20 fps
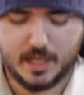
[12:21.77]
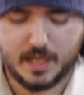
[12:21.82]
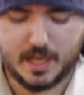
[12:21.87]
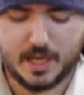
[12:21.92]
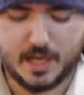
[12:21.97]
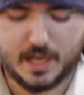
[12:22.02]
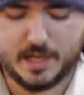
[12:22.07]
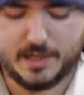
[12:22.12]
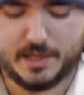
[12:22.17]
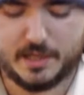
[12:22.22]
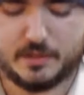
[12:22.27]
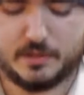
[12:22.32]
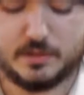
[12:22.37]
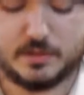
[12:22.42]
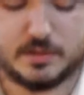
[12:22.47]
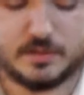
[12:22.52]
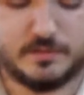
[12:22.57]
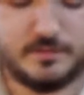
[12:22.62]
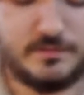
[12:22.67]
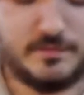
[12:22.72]
And I could
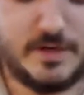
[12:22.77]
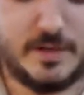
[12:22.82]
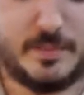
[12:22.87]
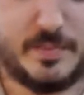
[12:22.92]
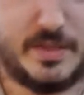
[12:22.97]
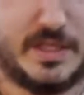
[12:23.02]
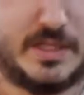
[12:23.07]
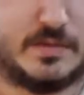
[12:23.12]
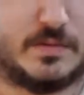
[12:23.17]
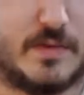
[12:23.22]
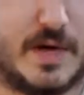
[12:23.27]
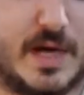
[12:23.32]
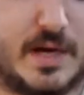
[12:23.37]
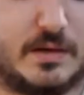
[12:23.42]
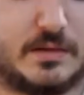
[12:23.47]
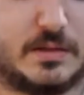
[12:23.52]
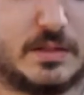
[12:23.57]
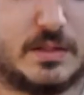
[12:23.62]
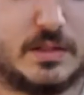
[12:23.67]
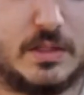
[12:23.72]
also flip these
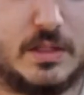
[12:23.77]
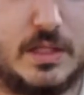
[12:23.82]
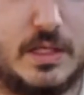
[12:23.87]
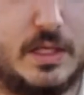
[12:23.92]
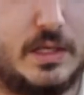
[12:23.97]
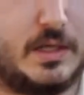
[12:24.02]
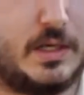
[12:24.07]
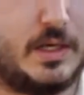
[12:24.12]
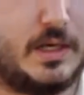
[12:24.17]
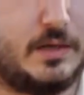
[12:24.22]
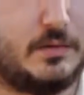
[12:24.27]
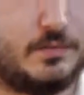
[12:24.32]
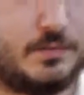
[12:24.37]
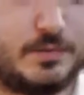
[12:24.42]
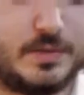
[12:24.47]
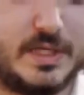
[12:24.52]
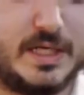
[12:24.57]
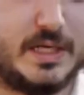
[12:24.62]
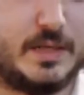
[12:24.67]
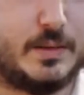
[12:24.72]
round
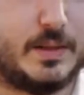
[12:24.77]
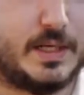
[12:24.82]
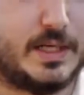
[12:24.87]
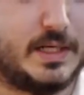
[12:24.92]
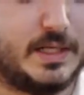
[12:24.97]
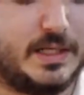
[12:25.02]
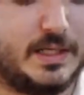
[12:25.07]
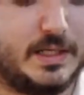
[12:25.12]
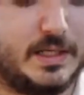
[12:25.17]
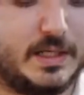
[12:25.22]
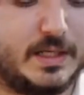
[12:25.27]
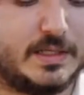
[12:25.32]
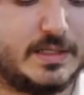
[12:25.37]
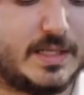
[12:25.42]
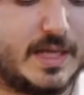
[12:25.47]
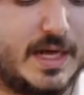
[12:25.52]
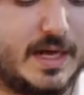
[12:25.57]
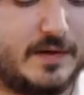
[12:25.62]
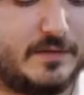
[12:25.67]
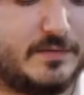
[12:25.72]
really quickly
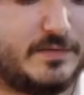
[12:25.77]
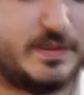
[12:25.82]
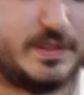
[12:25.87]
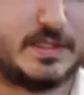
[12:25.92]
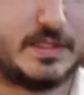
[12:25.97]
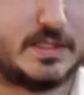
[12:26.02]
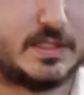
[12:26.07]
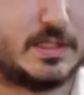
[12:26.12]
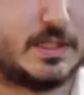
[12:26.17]
to have this,